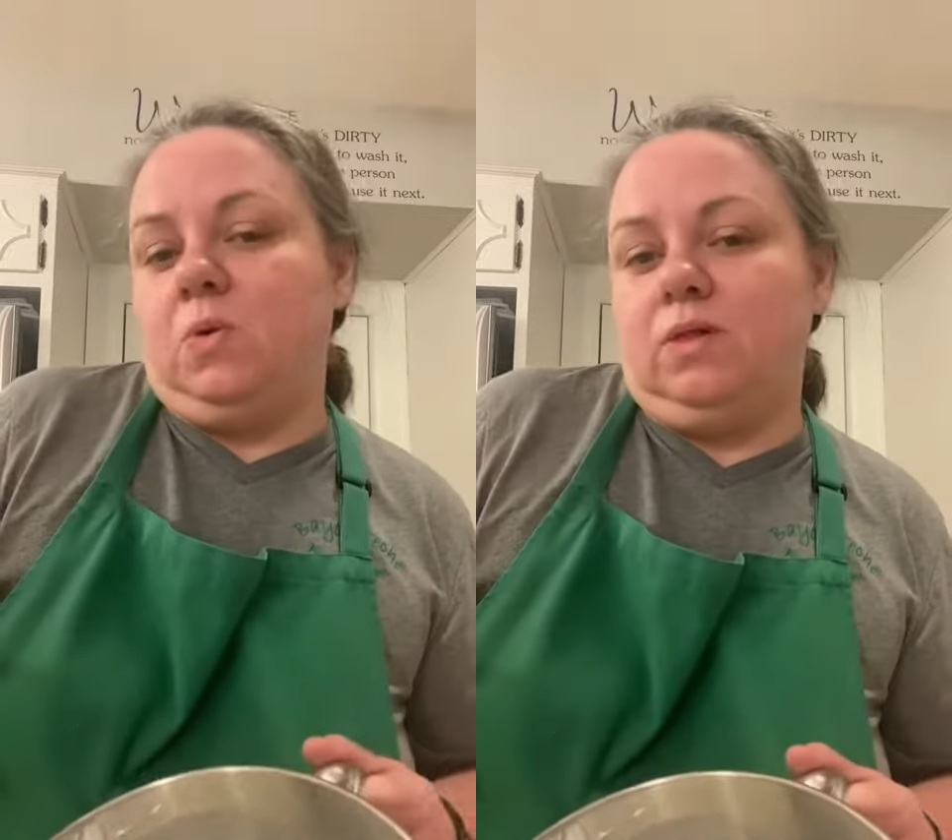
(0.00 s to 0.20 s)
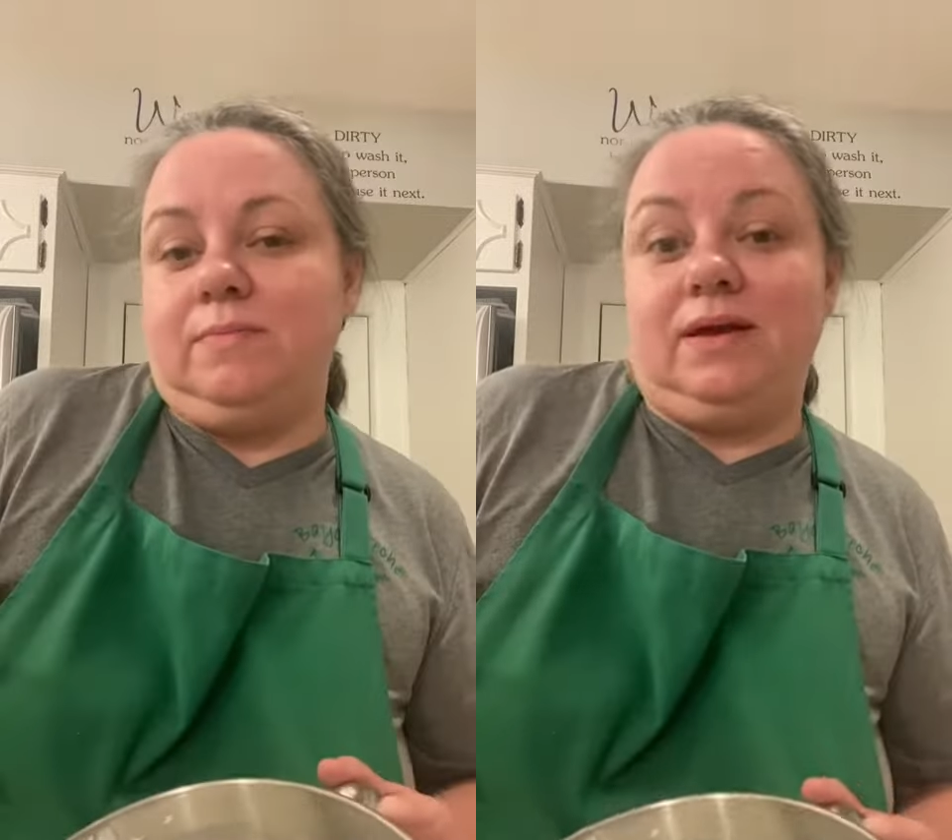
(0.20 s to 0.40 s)

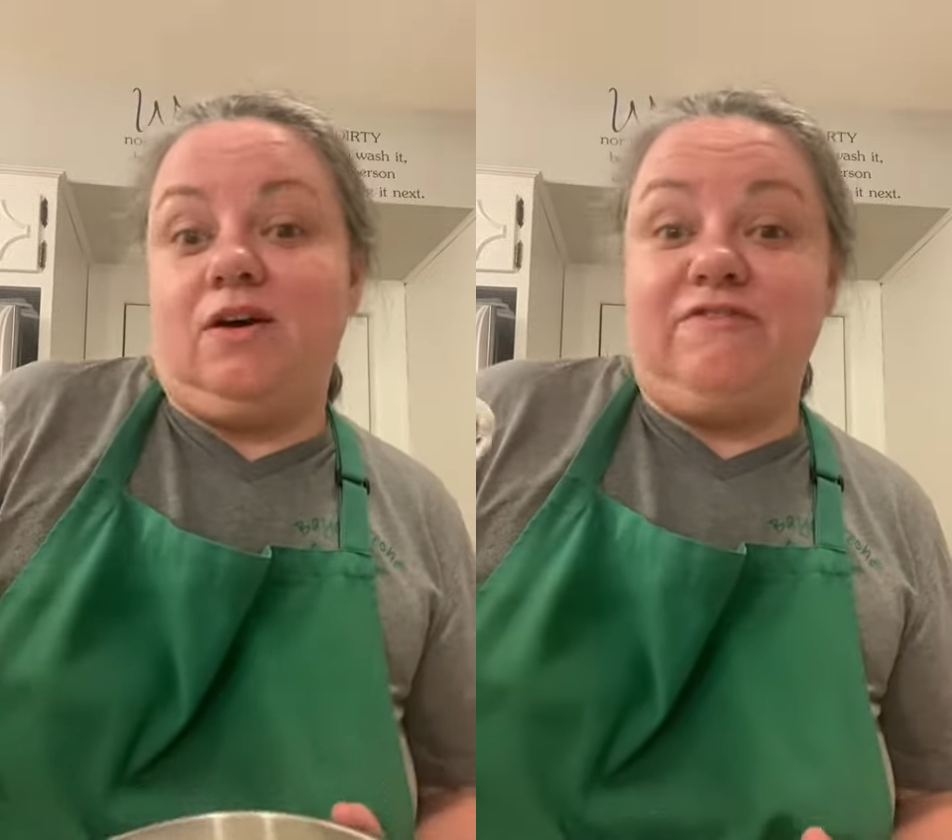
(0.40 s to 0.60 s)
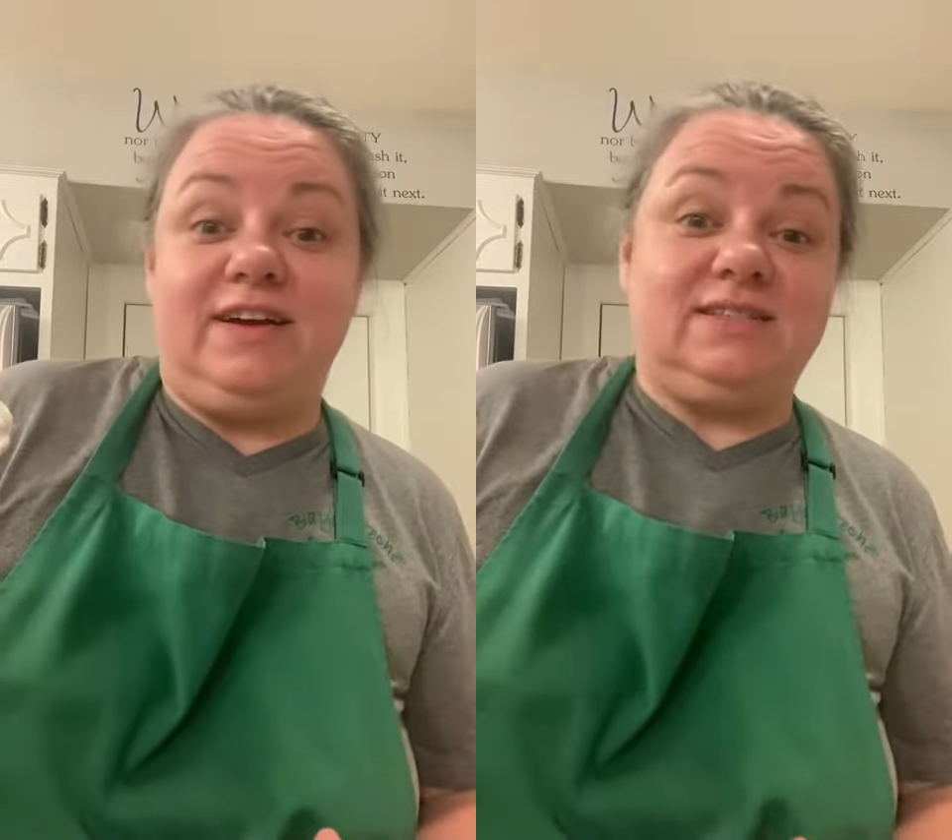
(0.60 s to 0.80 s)
and be all
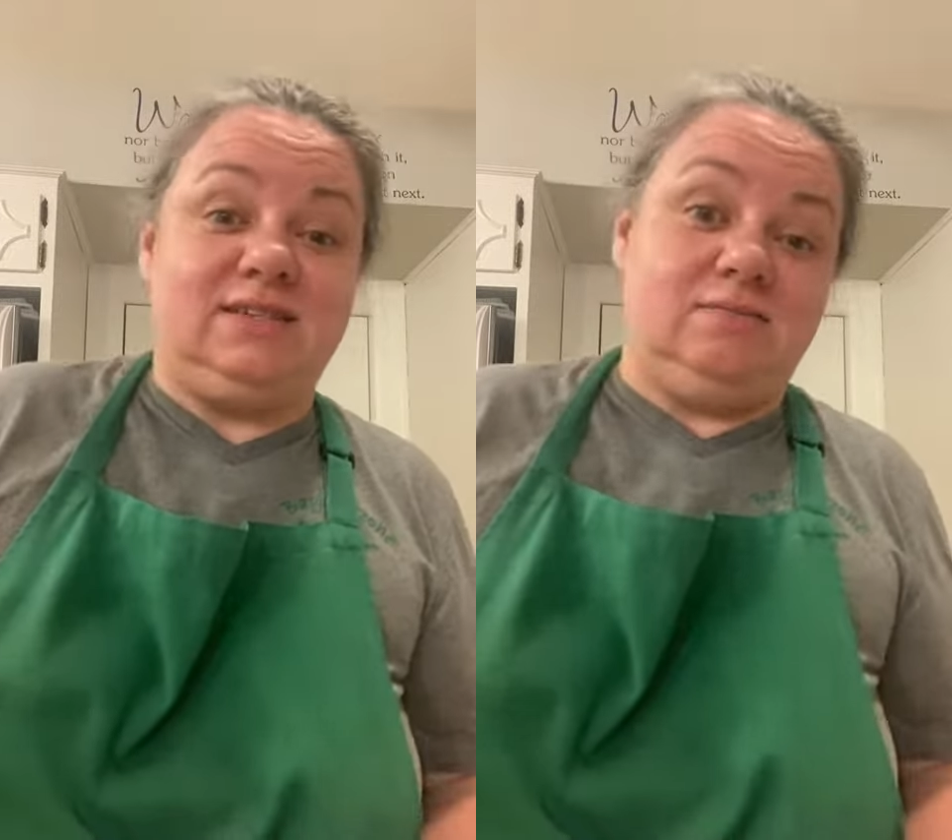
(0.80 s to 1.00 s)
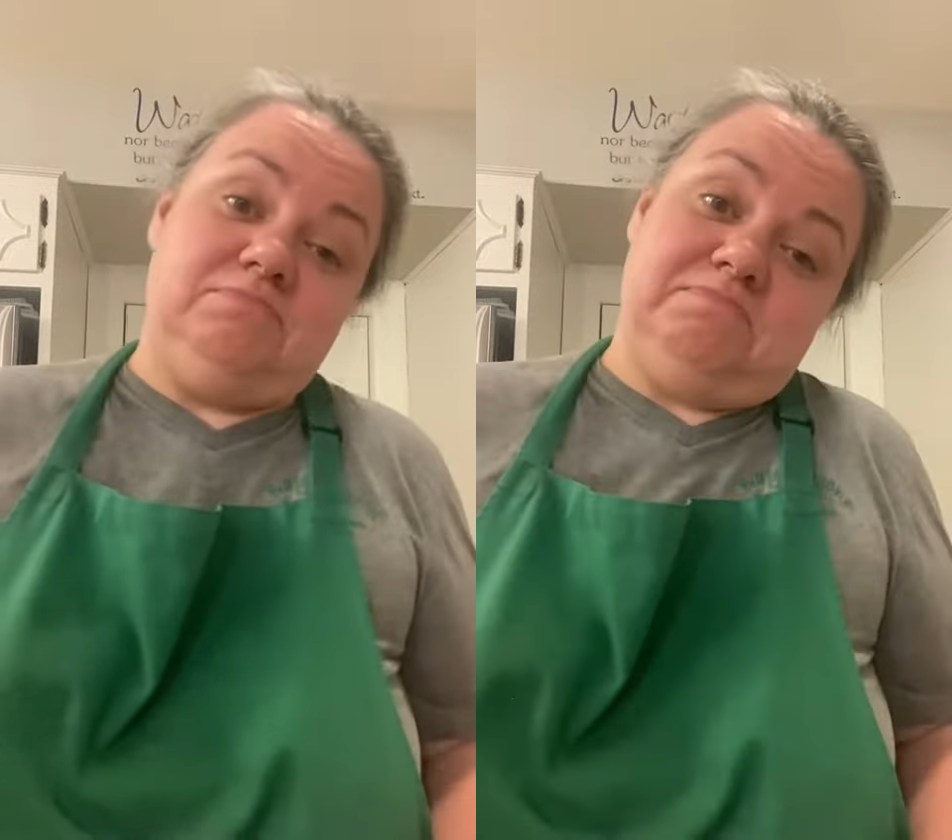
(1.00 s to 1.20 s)
fancy,
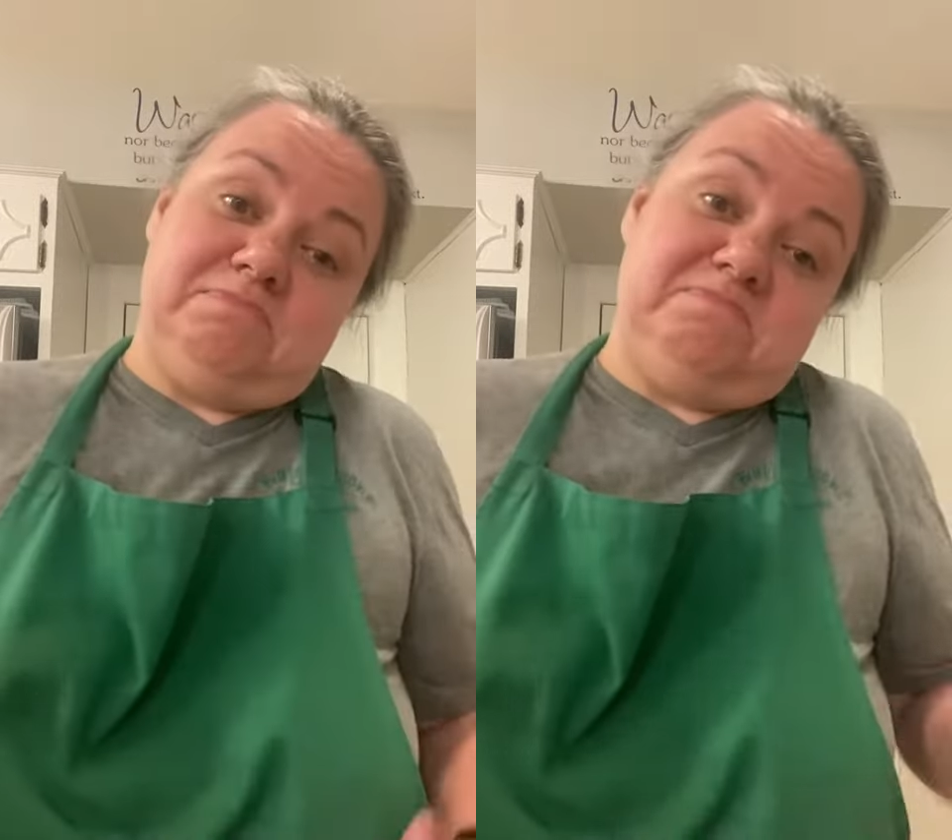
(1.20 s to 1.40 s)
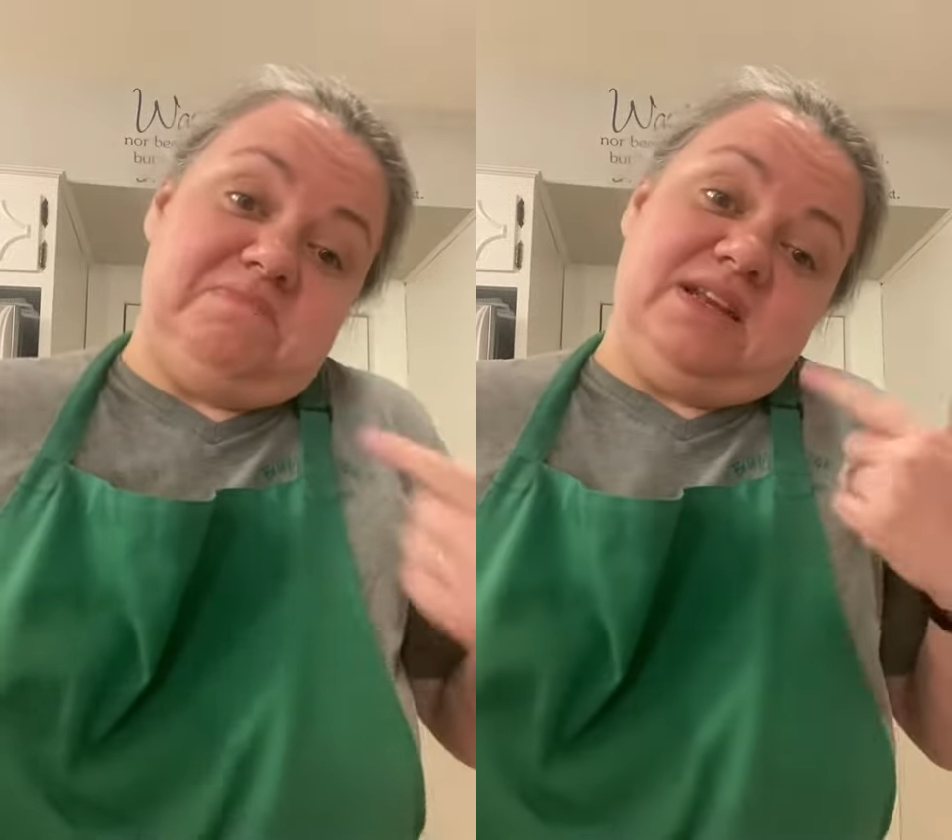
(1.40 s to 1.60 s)

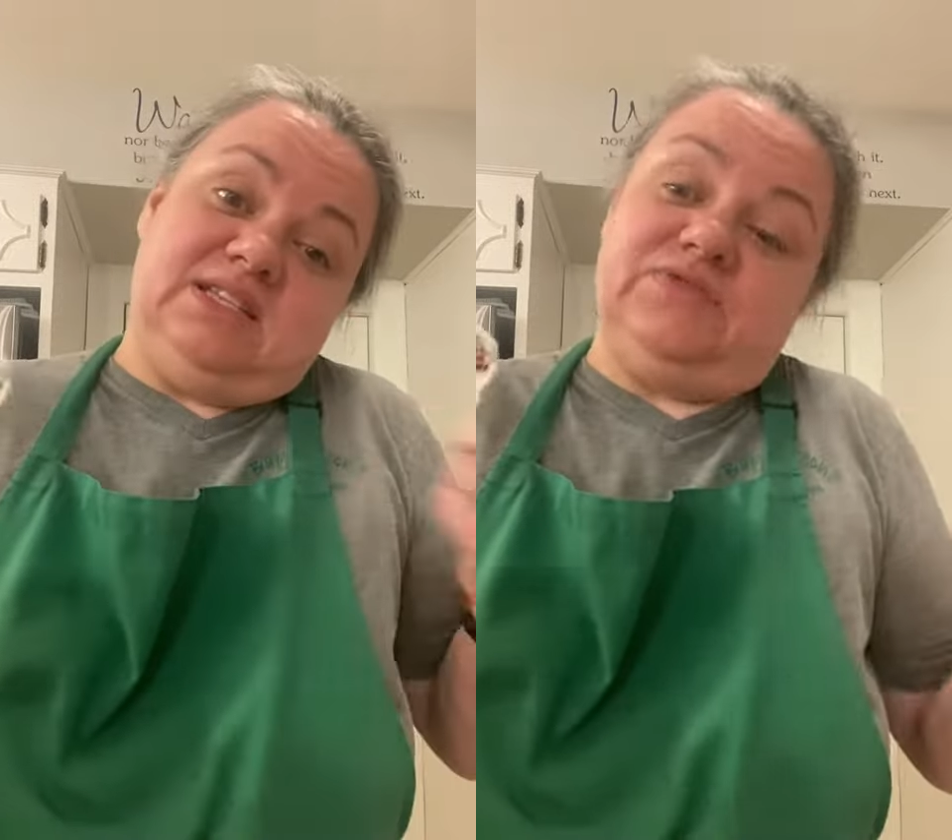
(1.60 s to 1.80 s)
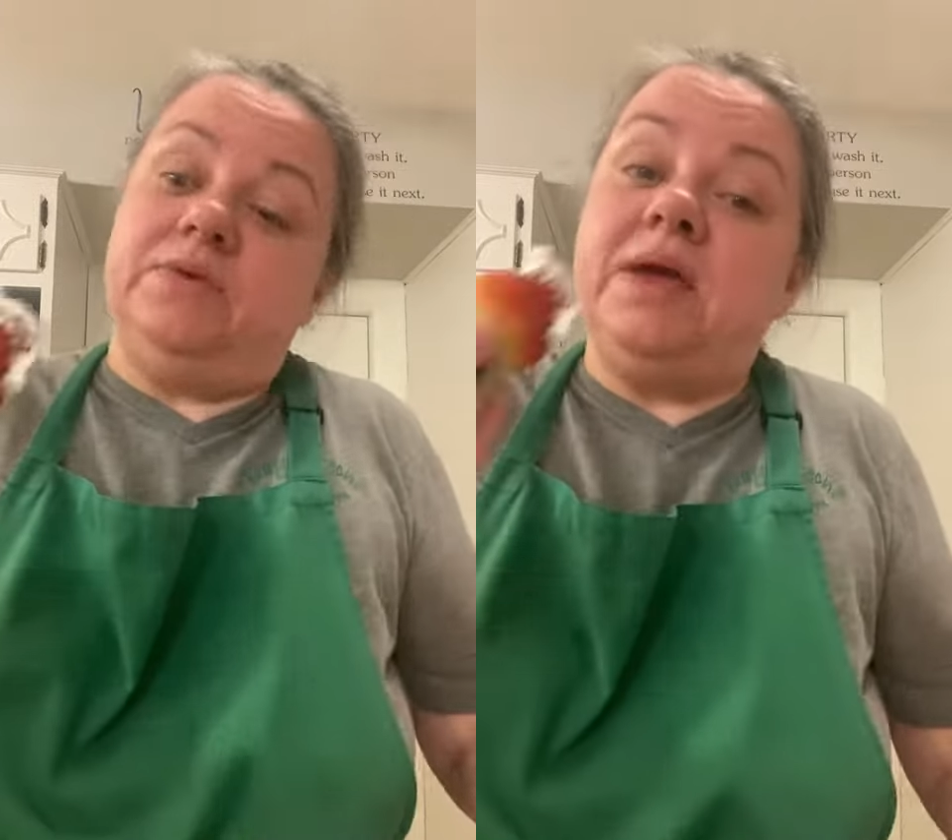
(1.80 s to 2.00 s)
but it's
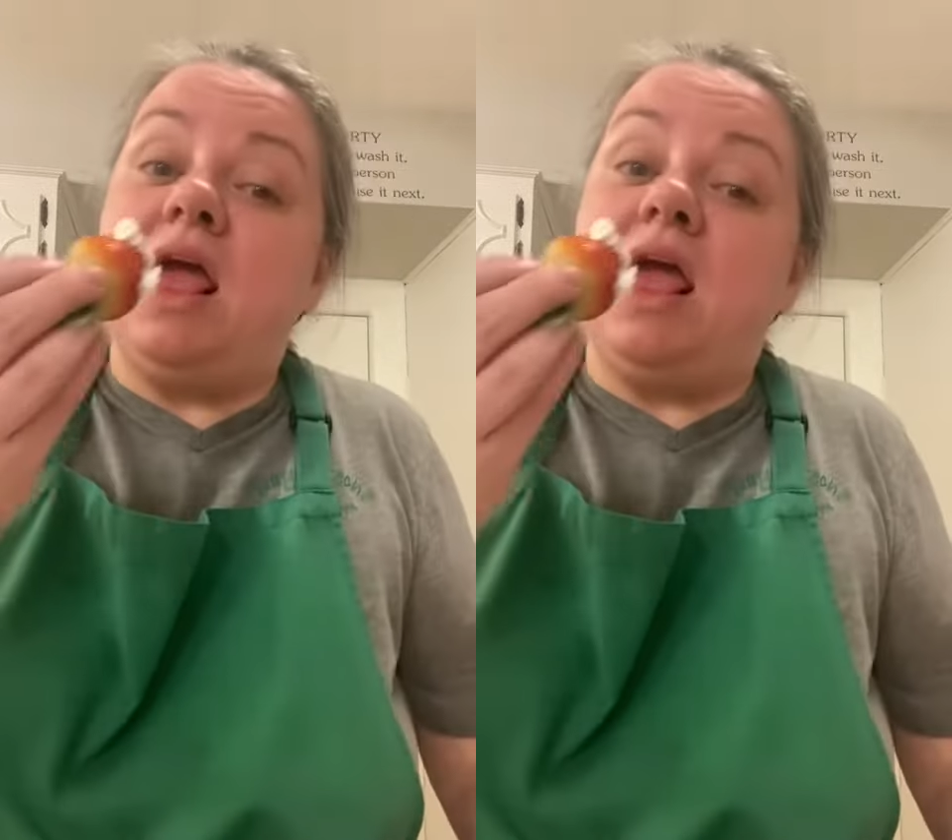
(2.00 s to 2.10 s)
for me.